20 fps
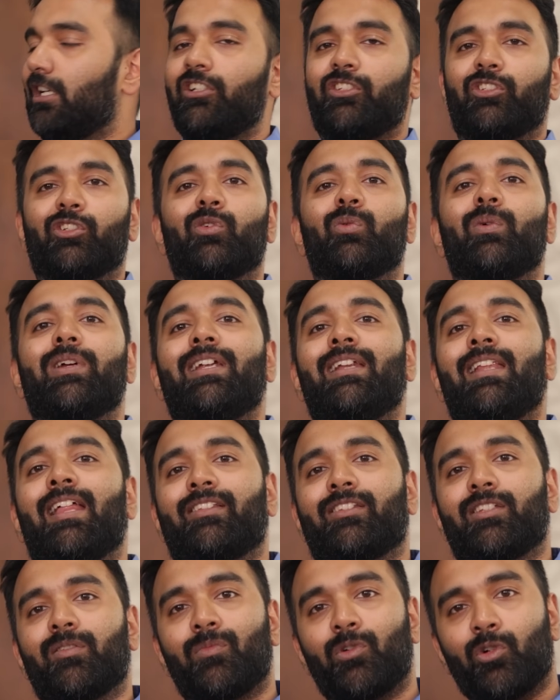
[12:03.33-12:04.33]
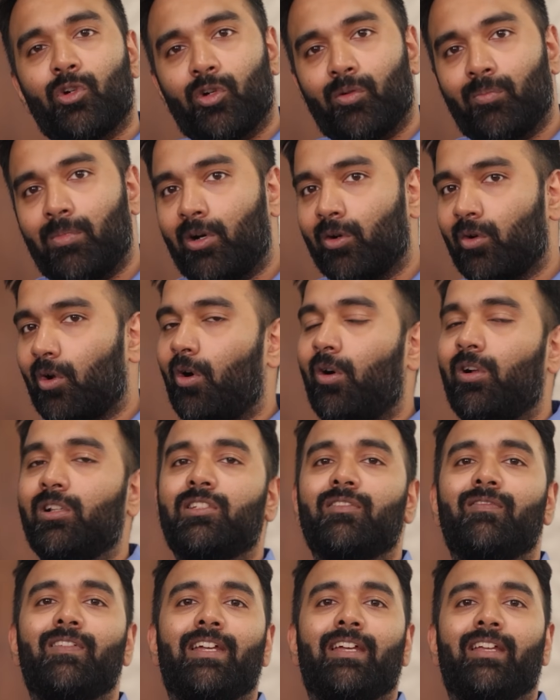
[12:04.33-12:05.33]
So we let them know about all
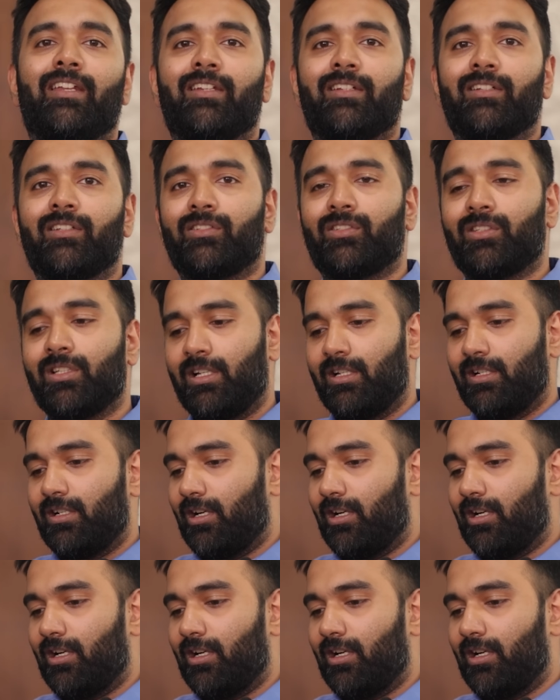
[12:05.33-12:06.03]
the various